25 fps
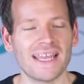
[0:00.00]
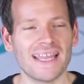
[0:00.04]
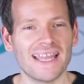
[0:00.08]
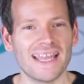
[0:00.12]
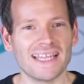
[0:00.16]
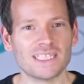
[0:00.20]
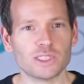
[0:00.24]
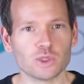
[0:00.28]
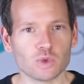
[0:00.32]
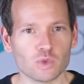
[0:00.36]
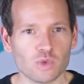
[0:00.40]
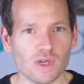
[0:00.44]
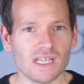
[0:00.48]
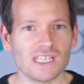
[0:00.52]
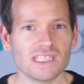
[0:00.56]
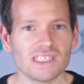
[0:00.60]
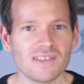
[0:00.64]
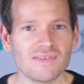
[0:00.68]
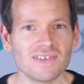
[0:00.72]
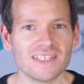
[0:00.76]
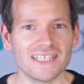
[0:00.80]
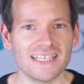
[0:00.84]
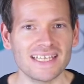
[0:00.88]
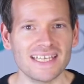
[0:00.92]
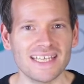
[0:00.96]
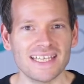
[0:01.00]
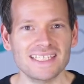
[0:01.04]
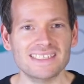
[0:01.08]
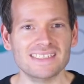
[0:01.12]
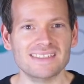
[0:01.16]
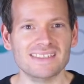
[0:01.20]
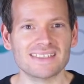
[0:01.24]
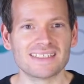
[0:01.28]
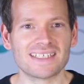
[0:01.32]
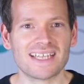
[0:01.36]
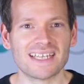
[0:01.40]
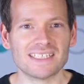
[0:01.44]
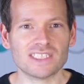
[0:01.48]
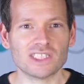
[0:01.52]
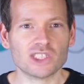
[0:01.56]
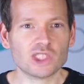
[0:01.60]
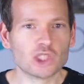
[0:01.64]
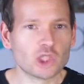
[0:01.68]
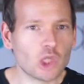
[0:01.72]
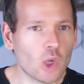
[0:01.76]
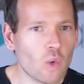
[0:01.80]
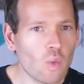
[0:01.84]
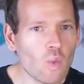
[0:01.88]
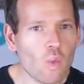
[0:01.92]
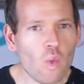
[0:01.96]
it's relatively easy to get
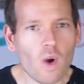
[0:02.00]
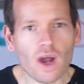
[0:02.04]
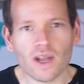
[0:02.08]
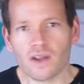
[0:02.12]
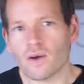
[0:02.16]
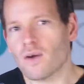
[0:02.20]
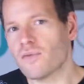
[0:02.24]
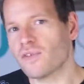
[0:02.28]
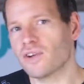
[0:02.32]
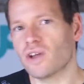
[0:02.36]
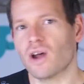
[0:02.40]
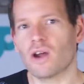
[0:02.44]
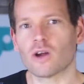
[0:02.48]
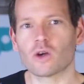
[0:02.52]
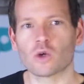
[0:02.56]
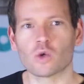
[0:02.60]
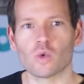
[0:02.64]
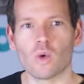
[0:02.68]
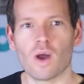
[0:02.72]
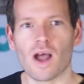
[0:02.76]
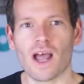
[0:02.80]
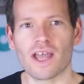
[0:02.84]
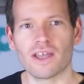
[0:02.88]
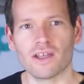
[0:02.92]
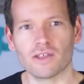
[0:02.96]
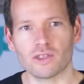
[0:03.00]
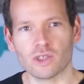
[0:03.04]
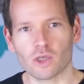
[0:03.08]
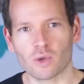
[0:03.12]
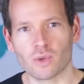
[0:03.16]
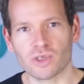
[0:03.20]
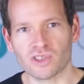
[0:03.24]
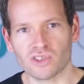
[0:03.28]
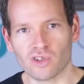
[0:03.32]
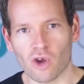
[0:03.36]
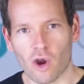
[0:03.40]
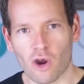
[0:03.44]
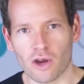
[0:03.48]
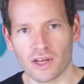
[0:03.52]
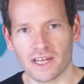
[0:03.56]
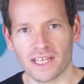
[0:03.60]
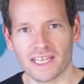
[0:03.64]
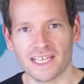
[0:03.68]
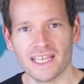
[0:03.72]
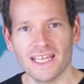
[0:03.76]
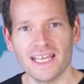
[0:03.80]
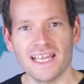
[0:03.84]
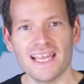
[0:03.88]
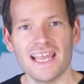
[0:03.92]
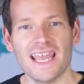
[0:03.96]
somewhat of an ROI on your
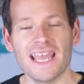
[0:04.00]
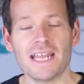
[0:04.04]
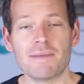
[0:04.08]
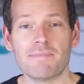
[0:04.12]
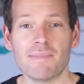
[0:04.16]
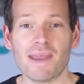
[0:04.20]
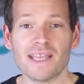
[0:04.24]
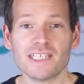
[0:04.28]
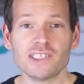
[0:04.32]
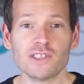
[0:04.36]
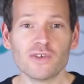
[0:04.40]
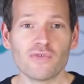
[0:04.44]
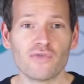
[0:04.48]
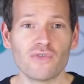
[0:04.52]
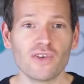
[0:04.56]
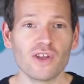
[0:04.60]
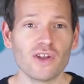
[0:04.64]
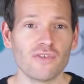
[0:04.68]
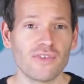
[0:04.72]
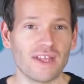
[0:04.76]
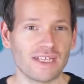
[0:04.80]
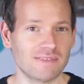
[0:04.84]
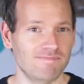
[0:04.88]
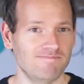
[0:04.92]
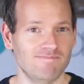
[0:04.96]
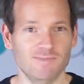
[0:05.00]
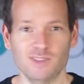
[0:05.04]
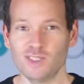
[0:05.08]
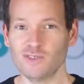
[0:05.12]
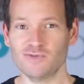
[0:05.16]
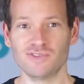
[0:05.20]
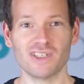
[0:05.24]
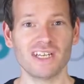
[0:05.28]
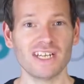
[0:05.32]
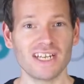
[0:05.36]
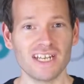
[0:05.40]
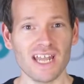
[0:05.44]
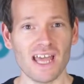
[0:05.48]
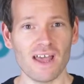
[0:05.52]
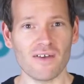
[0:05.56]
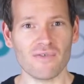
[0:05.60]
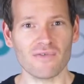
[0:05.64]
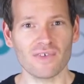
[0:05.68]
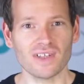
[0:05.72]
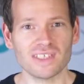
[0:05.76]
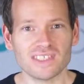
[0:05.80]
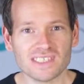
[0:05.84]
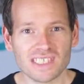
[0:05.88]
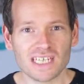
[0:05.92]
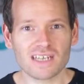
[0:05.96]
retargeting. It makes you feel that you've done enough
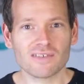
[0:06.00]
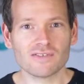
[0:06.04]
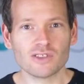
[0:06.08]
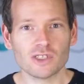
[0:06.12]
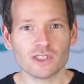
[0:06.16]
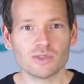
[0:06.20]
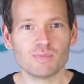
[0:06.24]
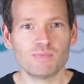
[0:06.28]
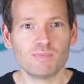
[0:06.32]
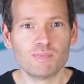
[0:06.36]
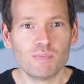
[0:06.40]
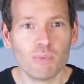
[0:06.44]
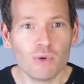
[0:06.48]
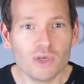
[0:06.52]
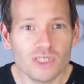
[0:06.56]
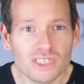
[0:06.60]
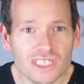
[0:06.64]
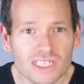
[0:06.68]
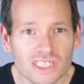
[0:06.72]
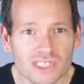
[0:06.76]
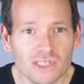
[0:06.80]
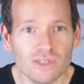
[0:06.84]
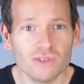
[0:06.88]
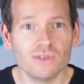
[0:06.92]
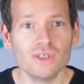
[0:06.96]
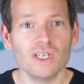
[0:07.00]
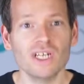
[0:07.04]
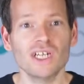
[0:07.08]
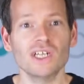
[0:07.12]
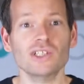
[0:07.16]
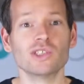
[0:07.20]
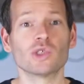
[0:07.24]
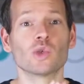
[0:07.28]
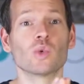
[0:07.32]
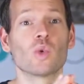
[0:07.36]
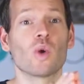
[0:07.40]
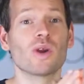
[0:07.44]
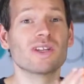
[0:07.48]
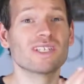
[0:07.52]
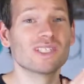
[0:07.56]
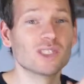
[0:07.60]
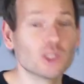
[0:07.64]
instead of just pushing you to run